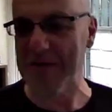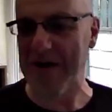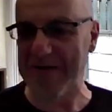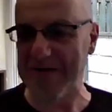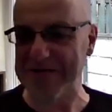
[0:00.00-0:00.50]

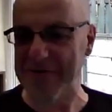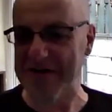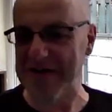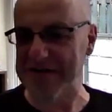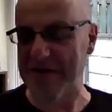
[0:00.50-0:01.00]
It's
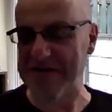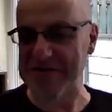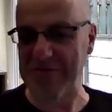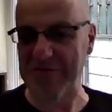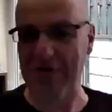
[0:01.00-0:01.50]
been
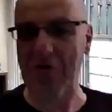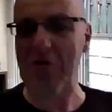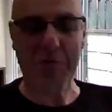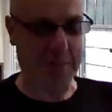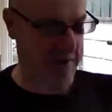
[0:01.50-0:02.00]
too long,
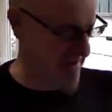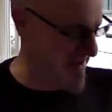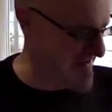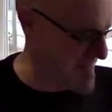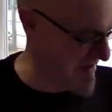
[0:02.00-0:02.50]
but
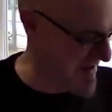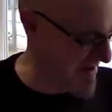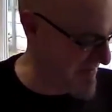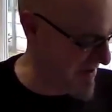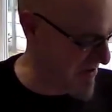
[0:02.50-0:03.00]

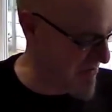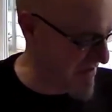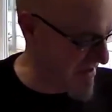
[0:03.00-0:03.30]
there we go.